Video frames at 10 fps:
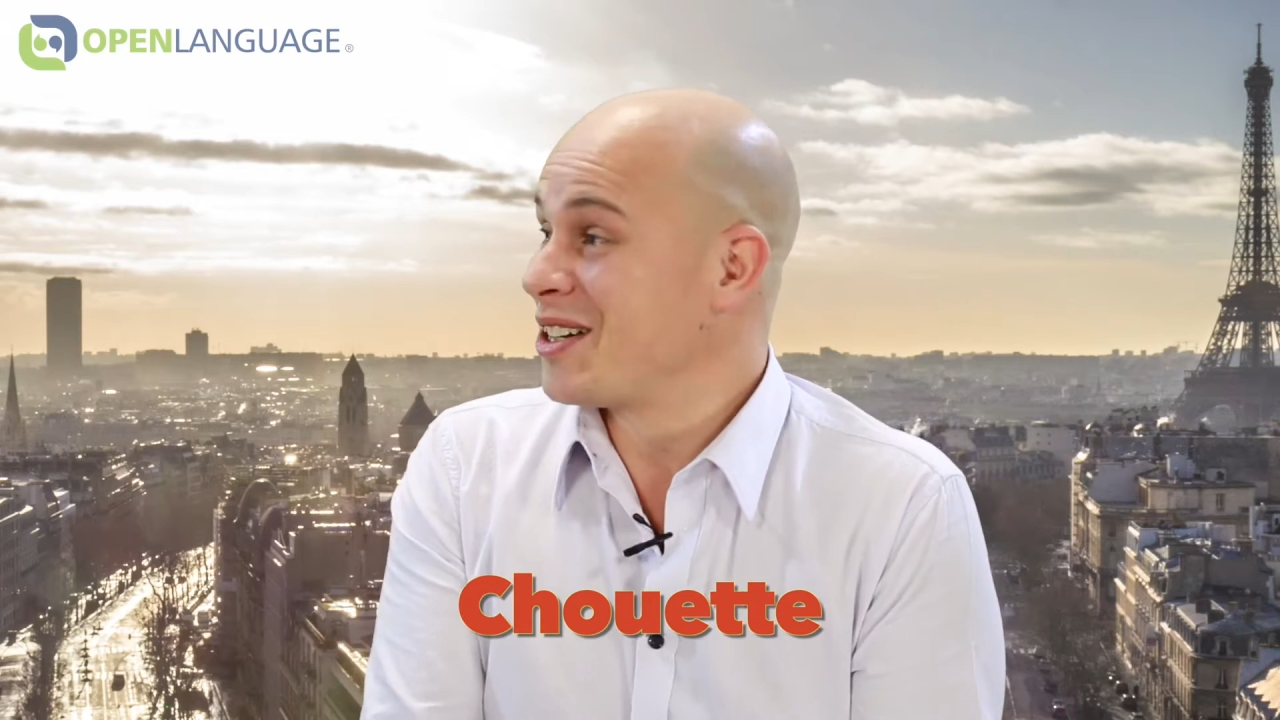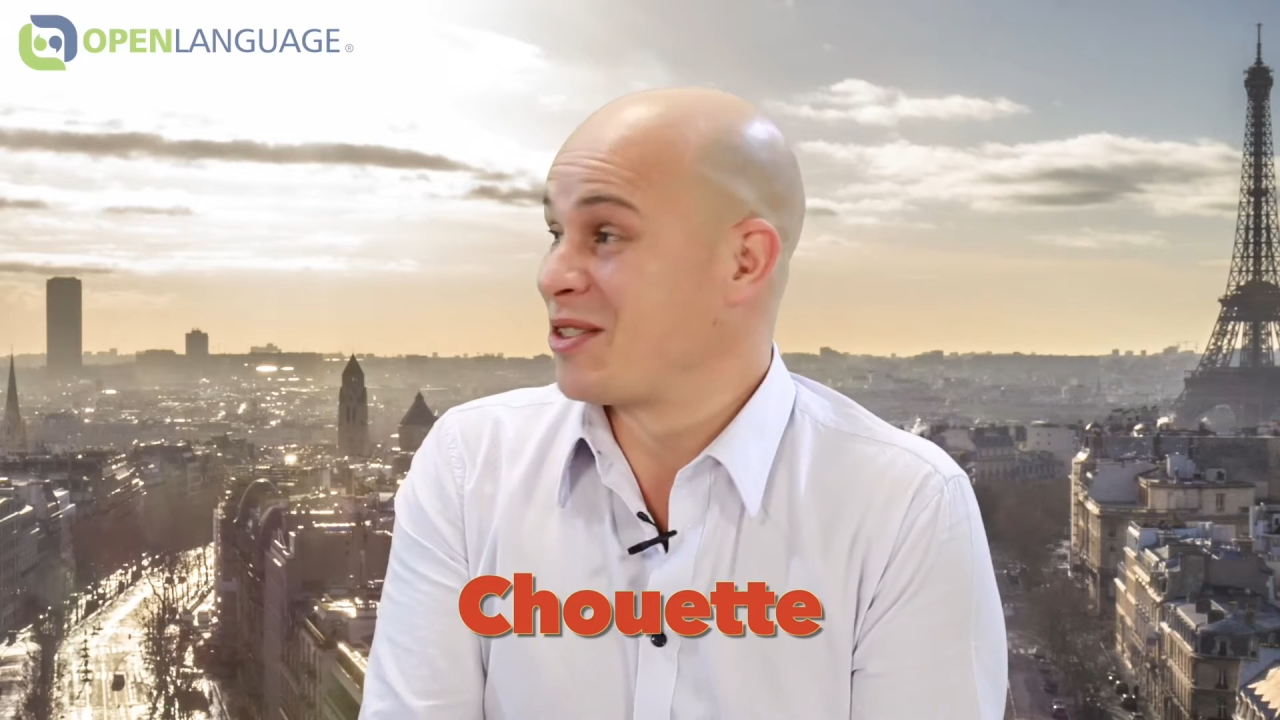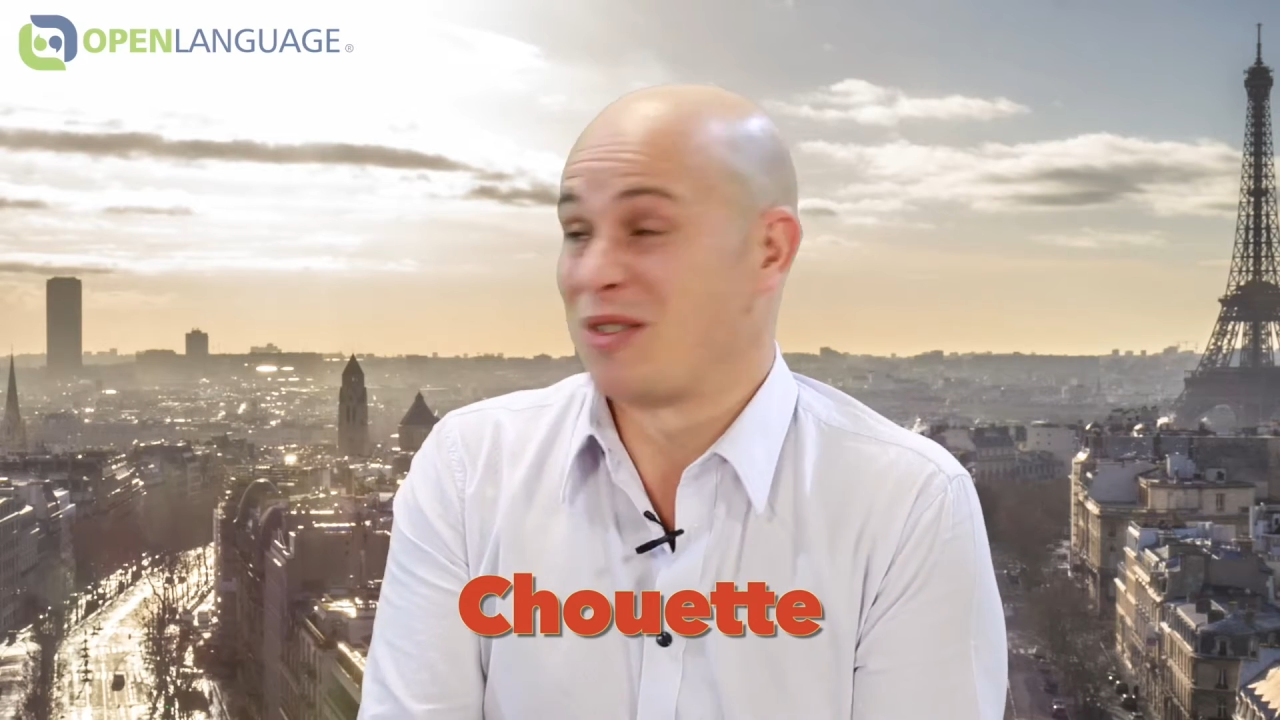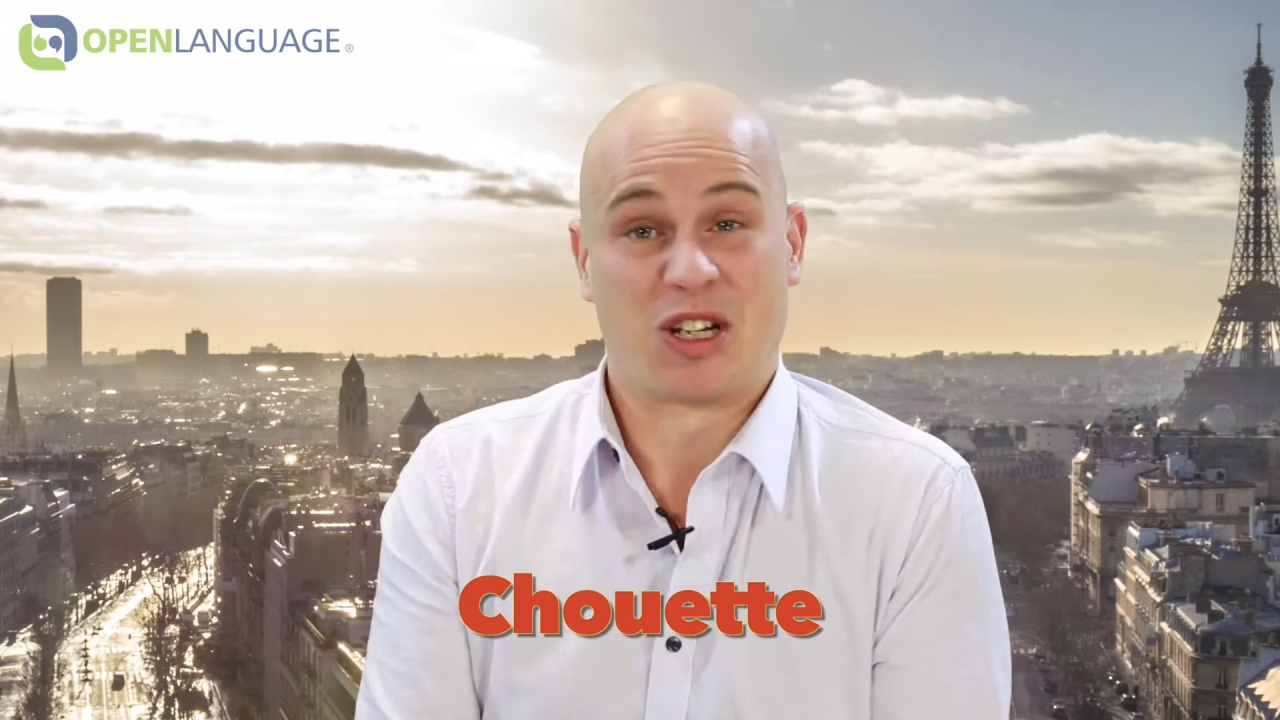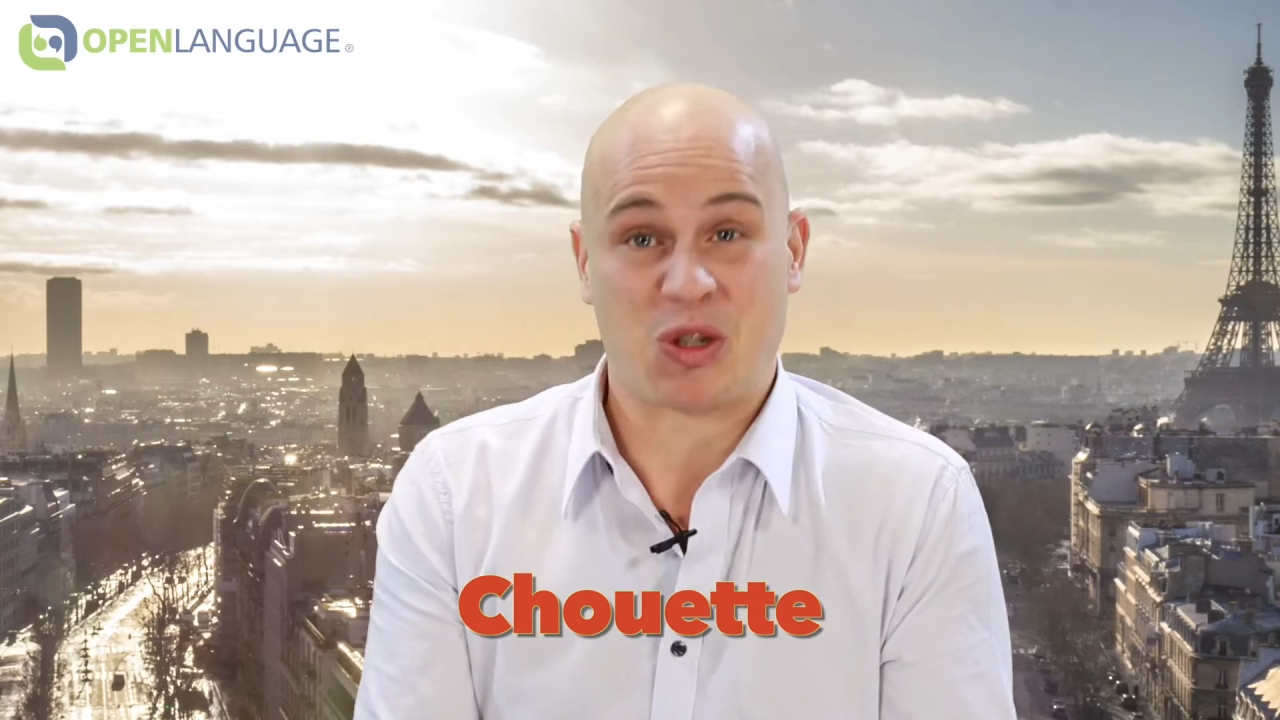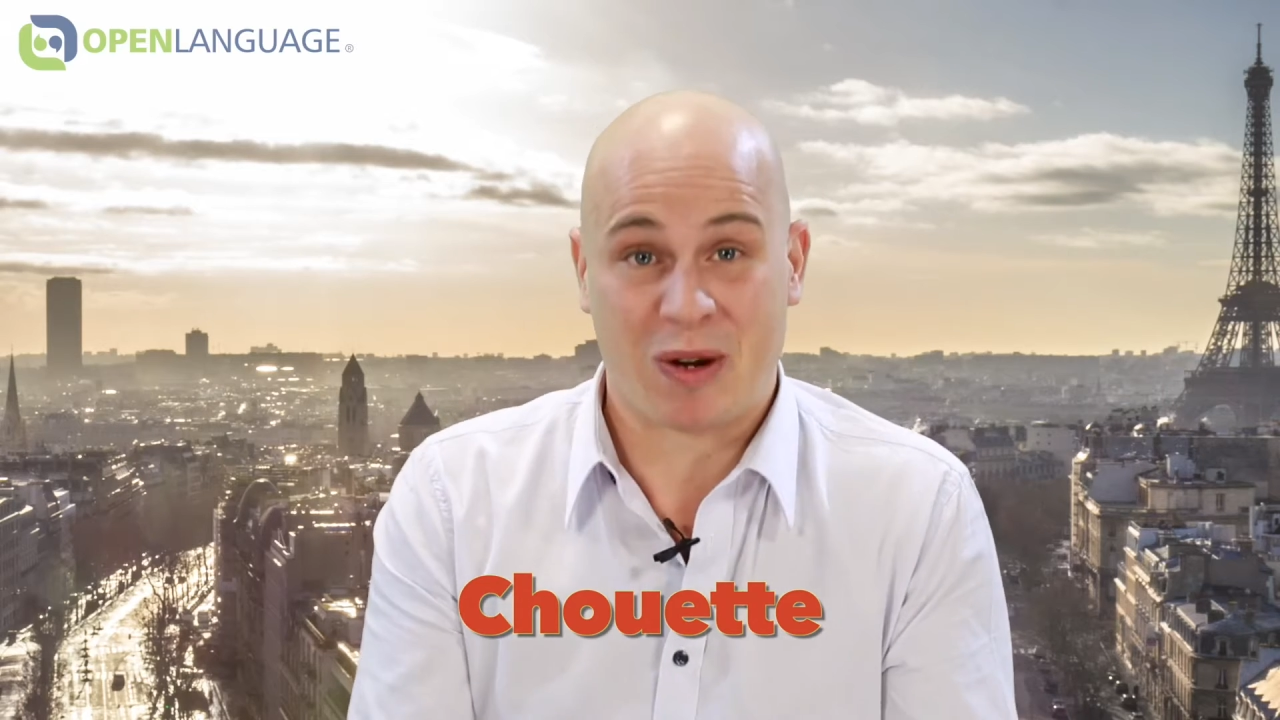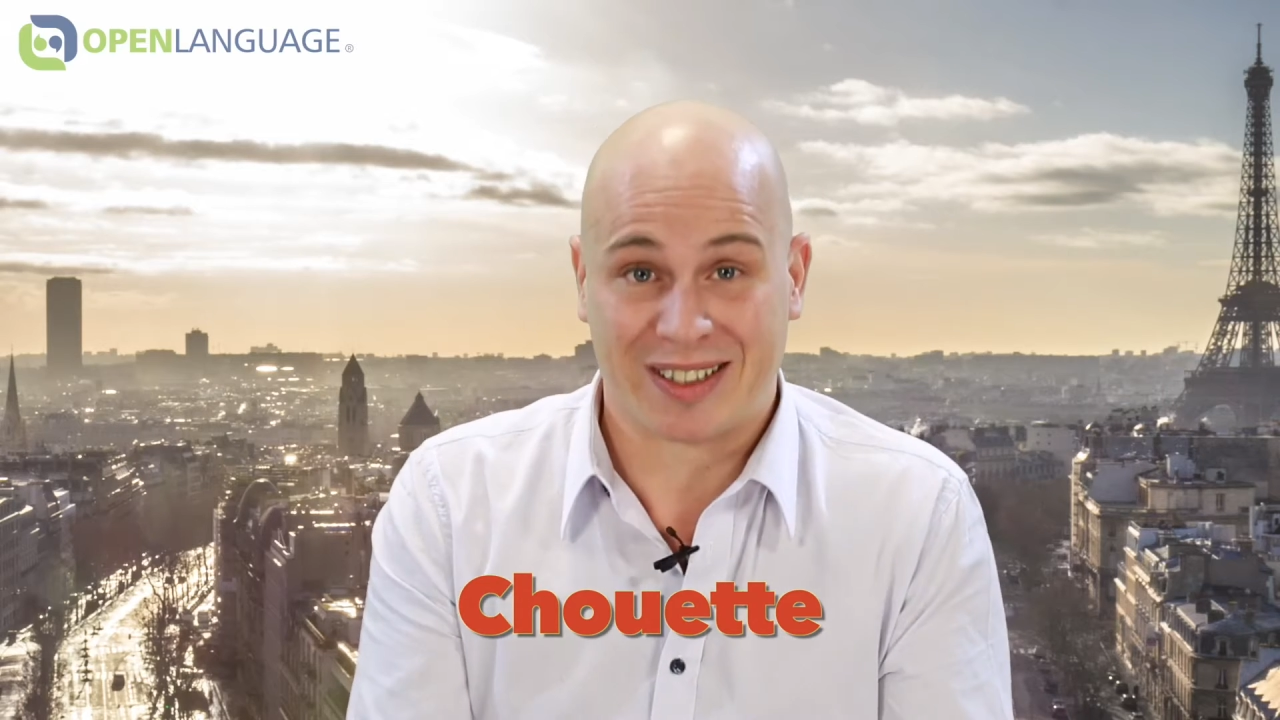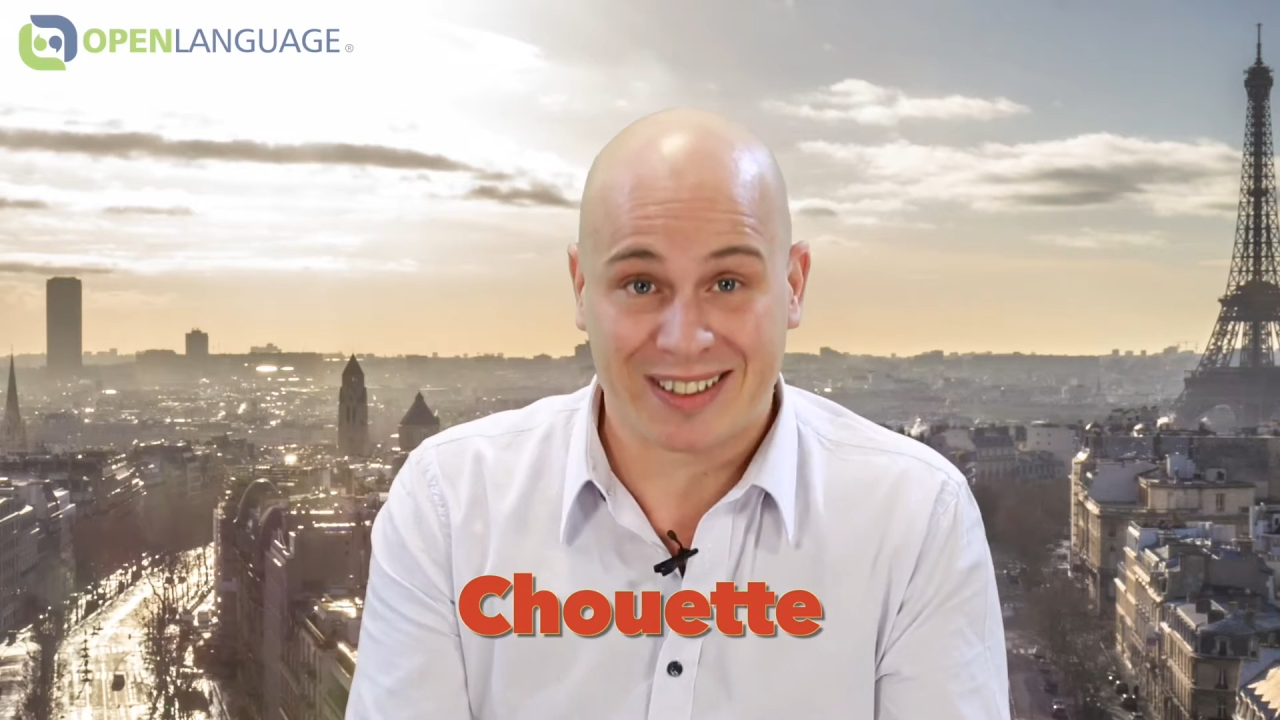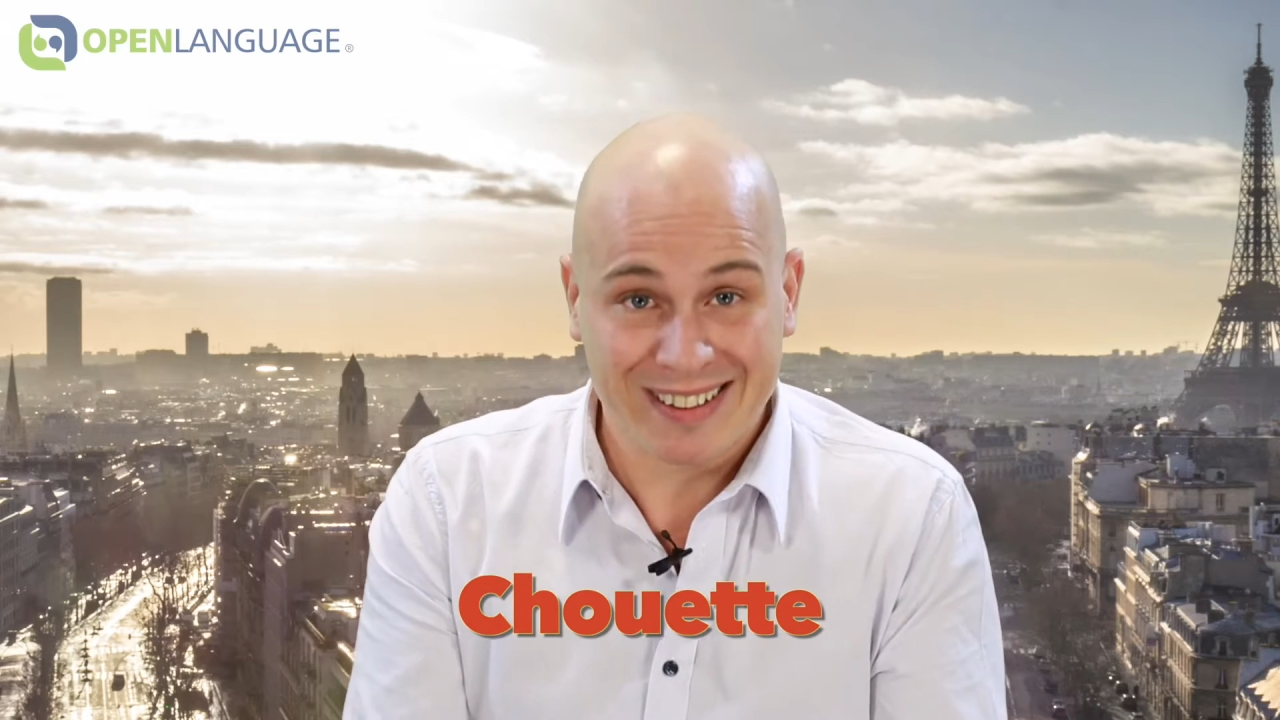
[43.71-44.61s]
to say chouette.